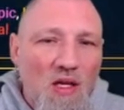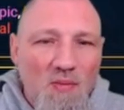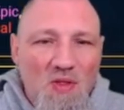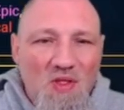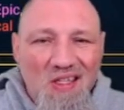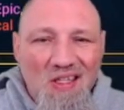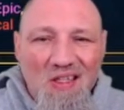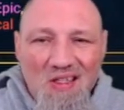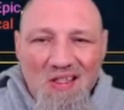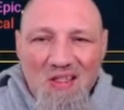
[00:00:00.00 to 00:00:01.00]
times
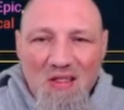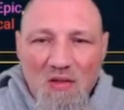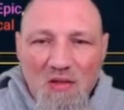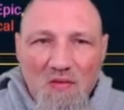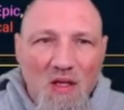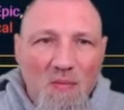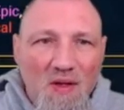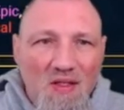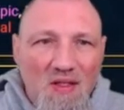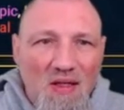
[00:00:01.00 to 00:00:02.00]
chance of
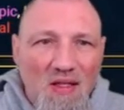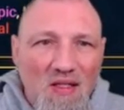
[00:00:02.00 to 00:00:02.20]
epics and